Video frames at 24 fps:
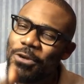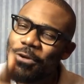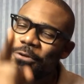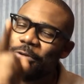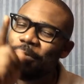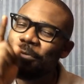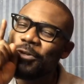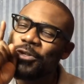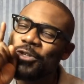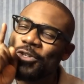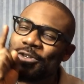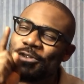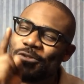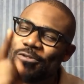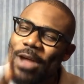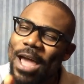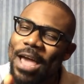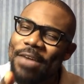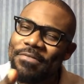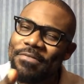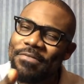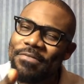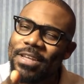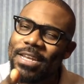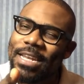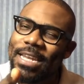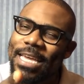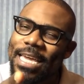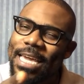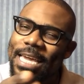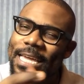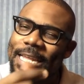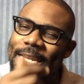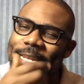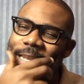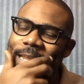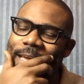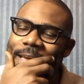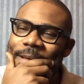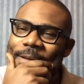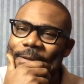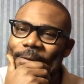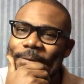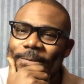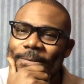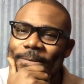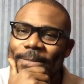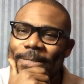for those of you
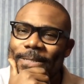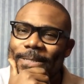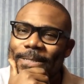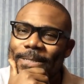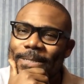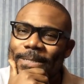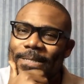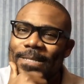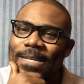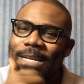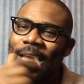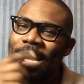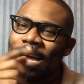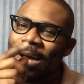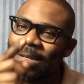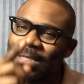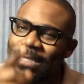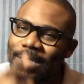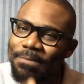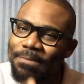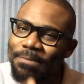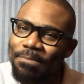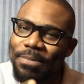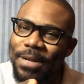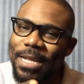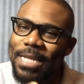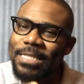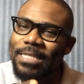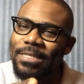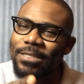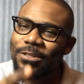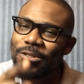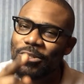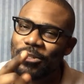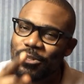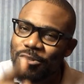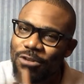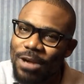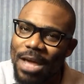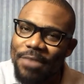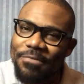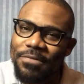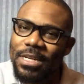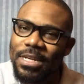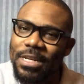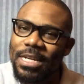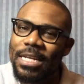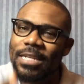traveling,
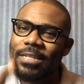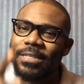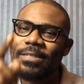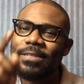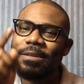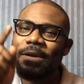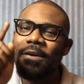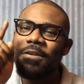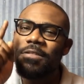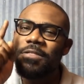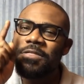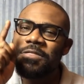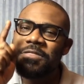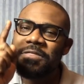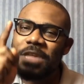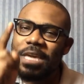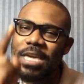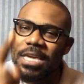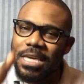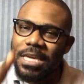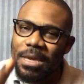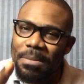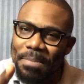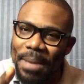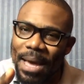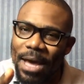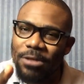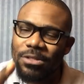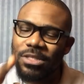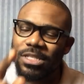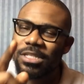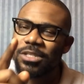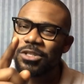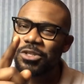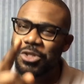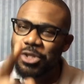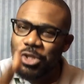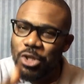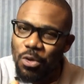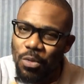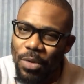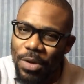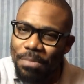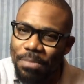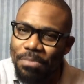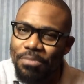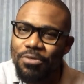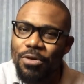contemplating on traveling, think about
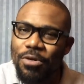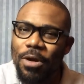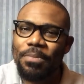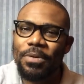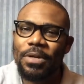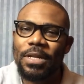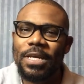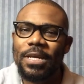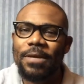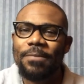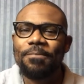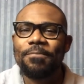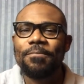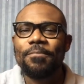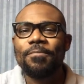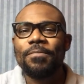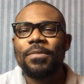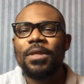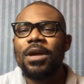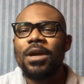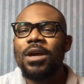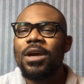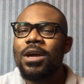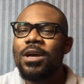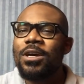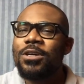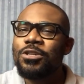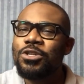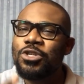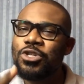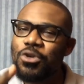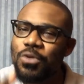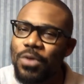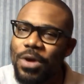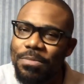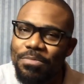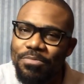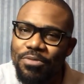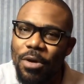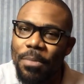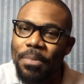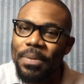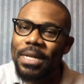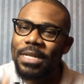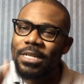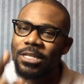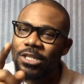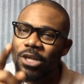it. Do it properly. Do it
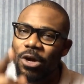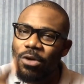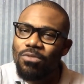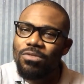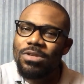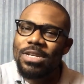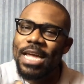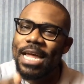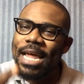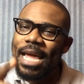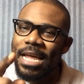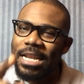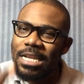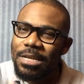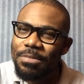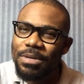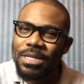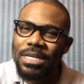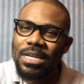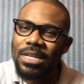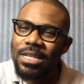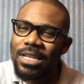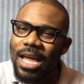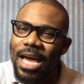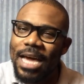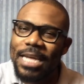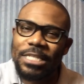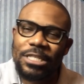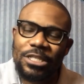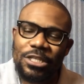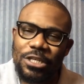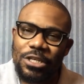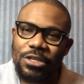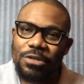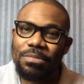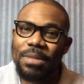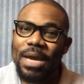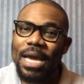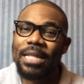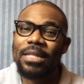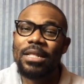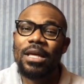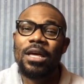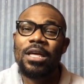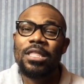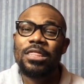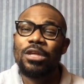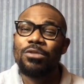properly. Don't let anybody lie to you, man.
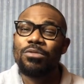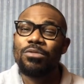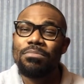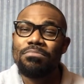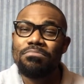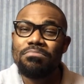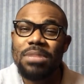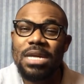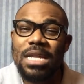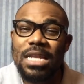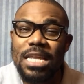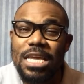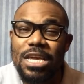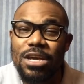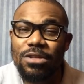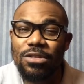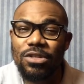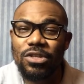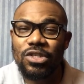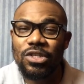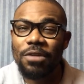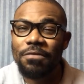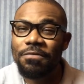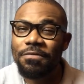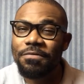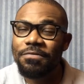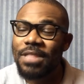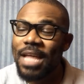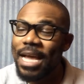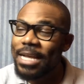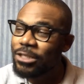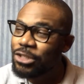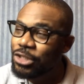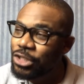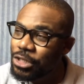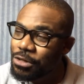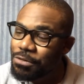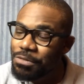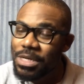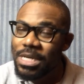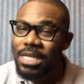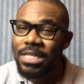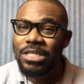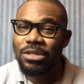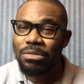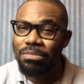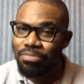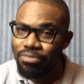There are millions of Nigerians
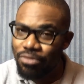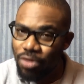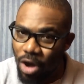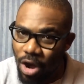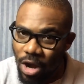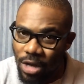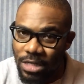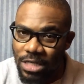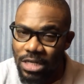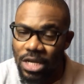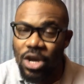abroad